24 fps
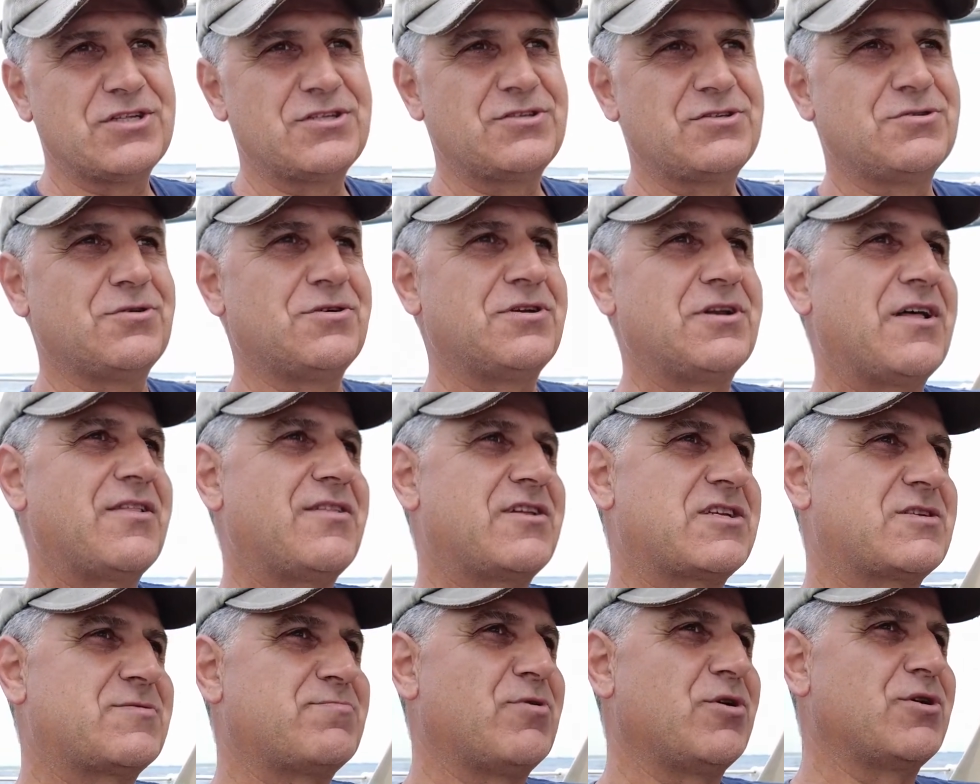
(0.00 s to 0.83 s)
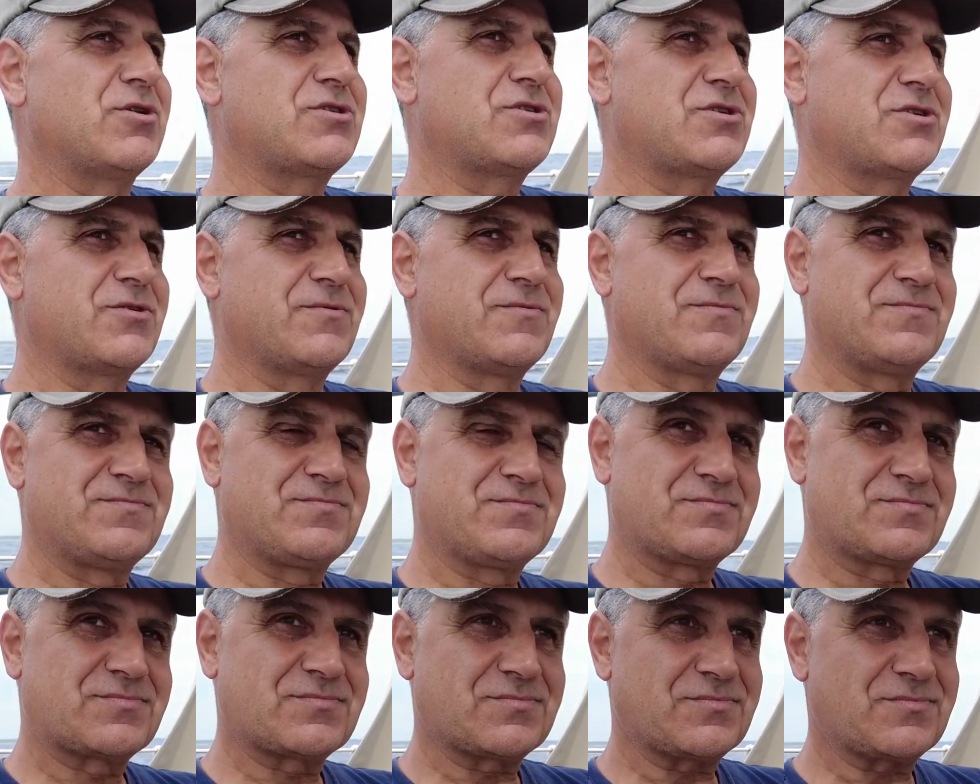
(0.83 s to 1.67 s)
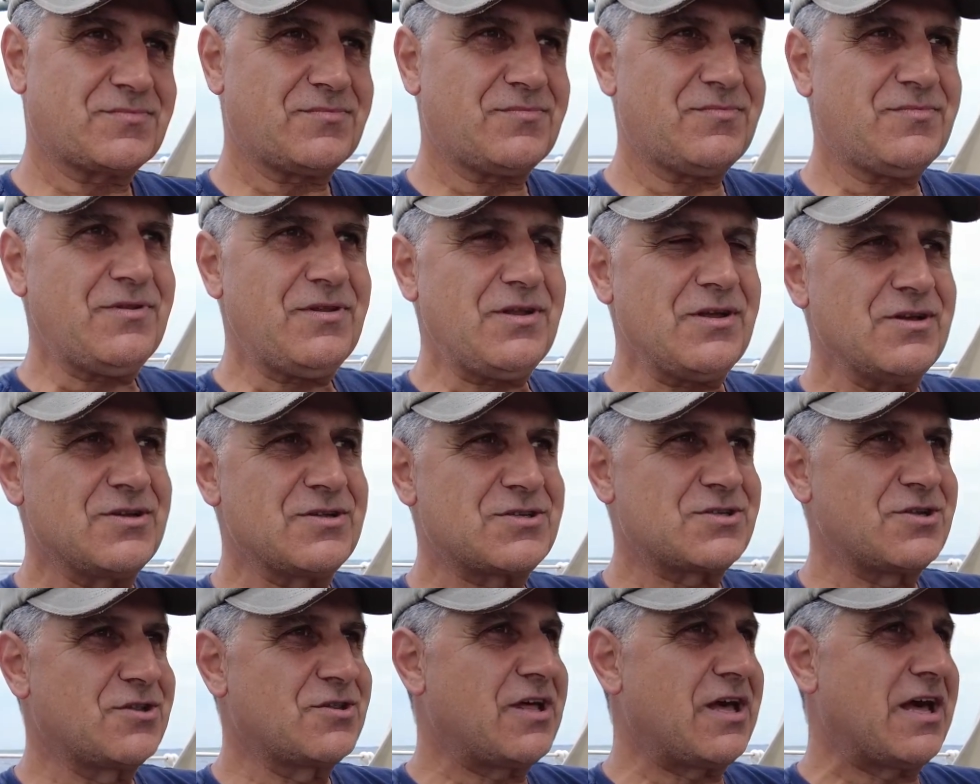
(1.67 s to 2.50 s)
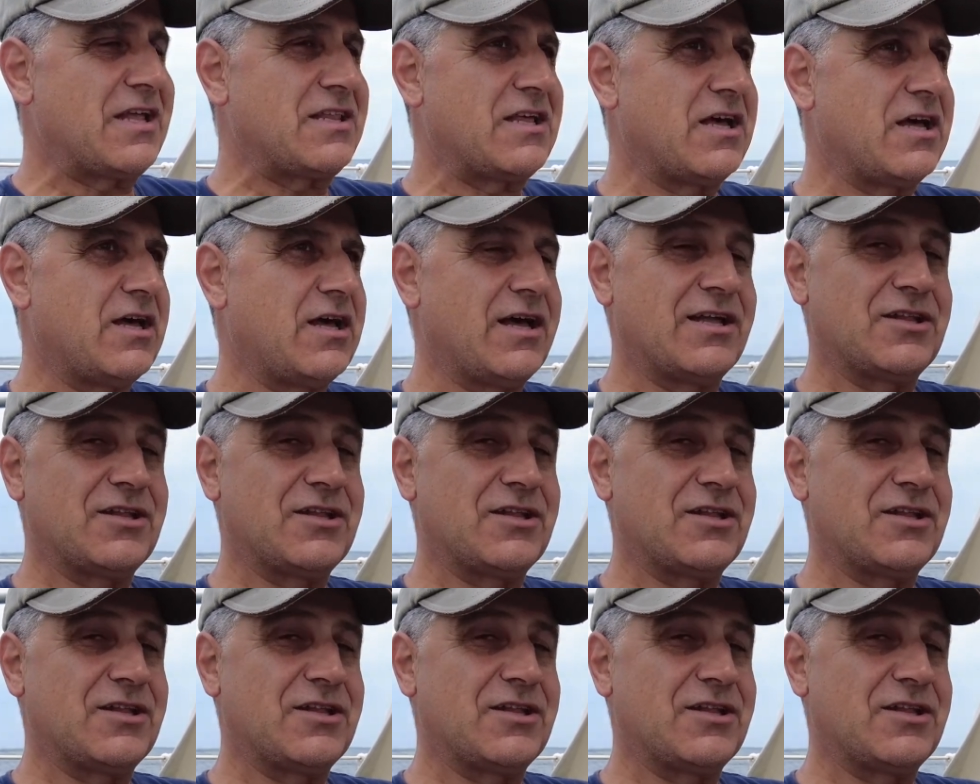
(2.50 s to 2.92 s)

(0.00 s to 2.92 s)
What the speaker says: to another spot, so that I